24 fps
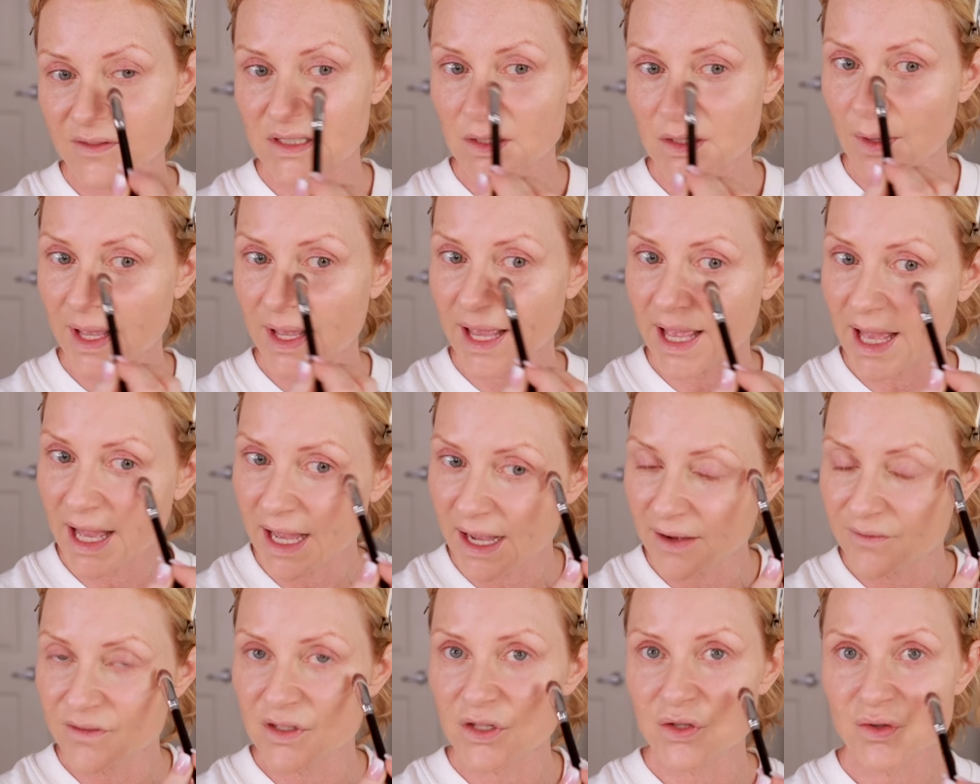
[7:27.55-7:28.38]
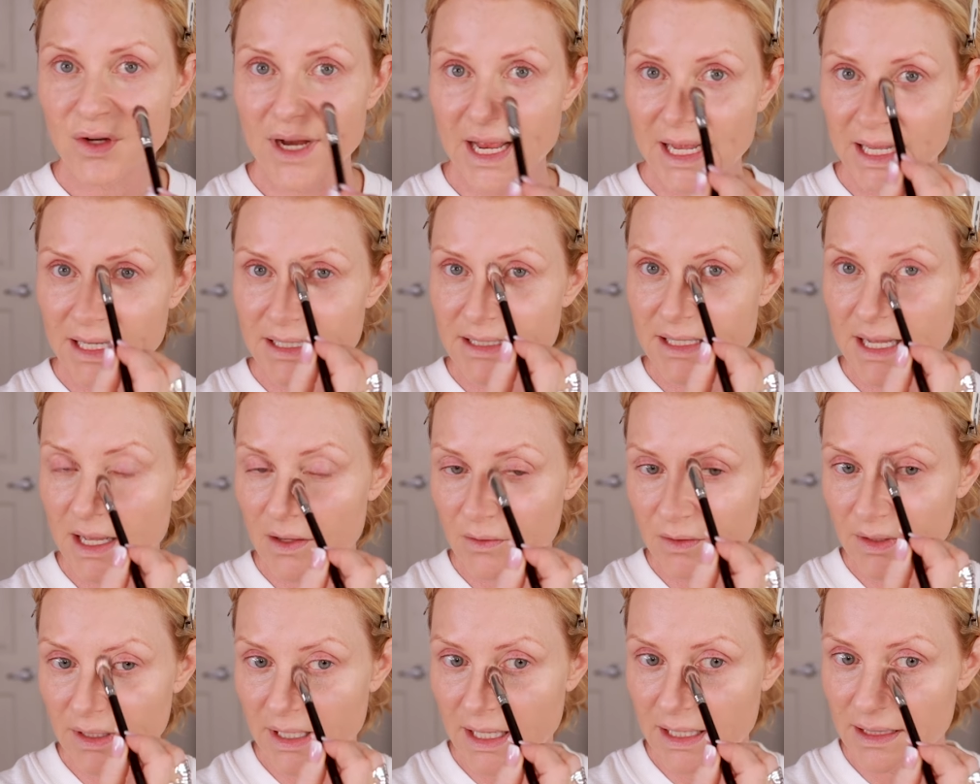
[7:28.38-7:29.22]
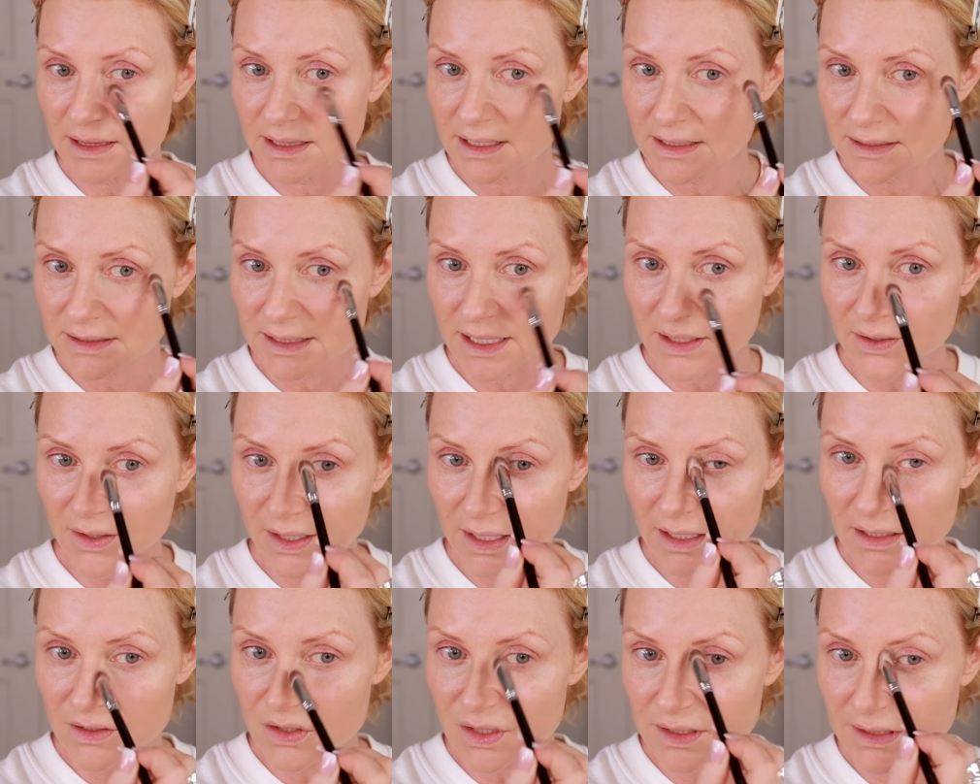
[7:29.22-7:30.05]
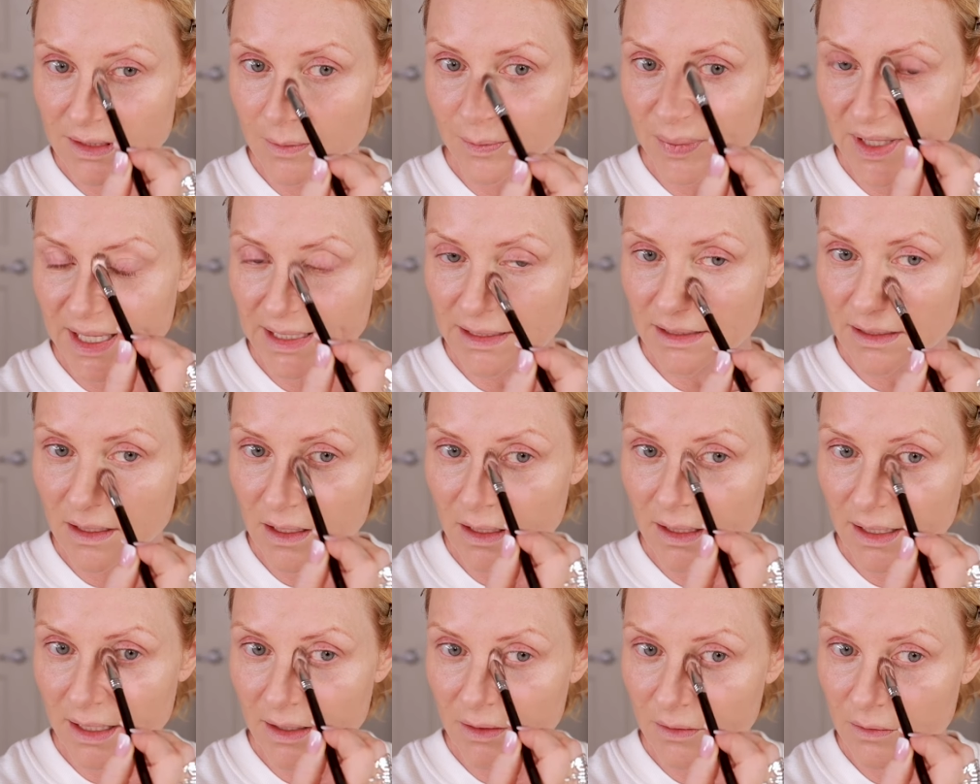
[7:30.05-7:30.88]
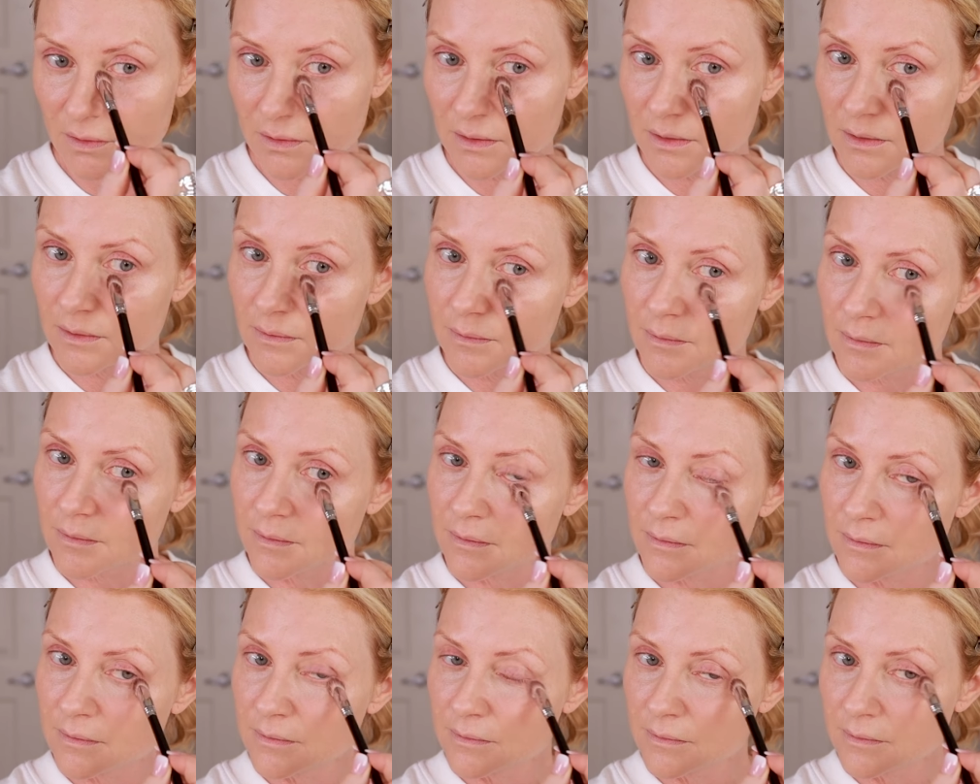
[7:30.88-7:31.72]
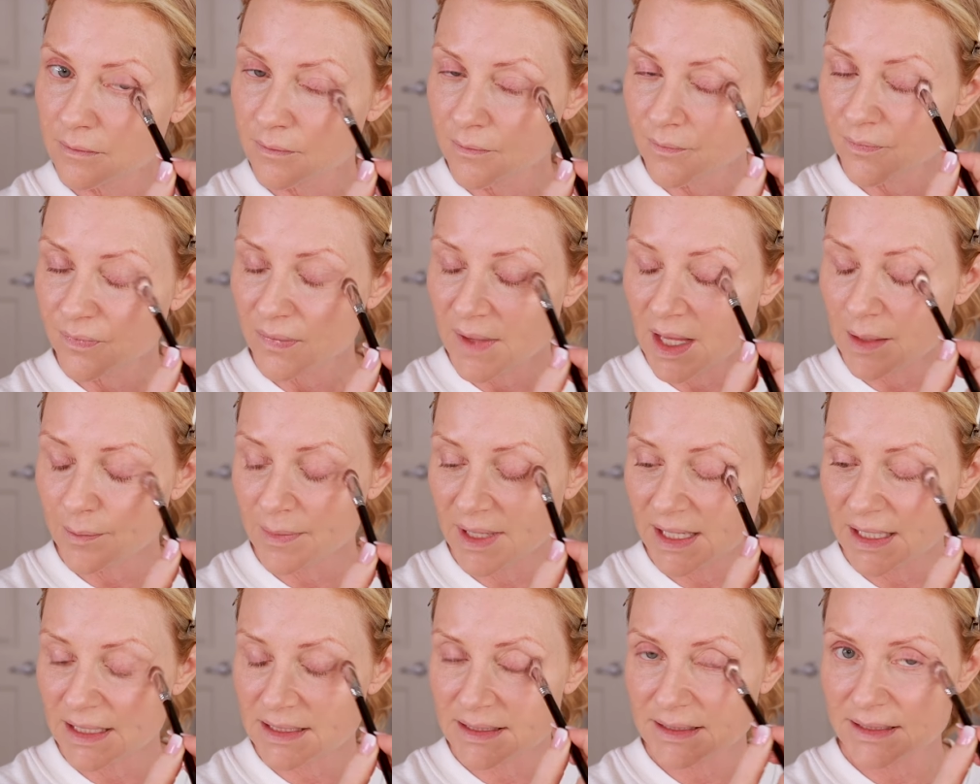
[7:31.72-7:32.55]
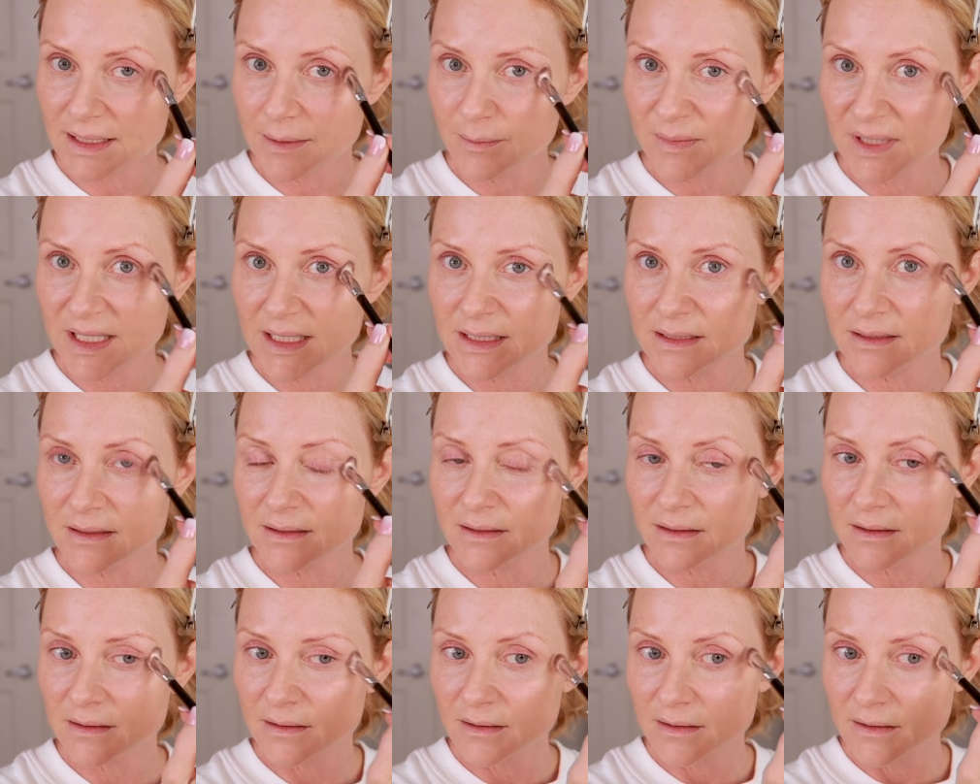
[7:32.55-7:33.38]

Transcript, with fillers: So I have to drag it down in this area just to blend it all out and make it seamless.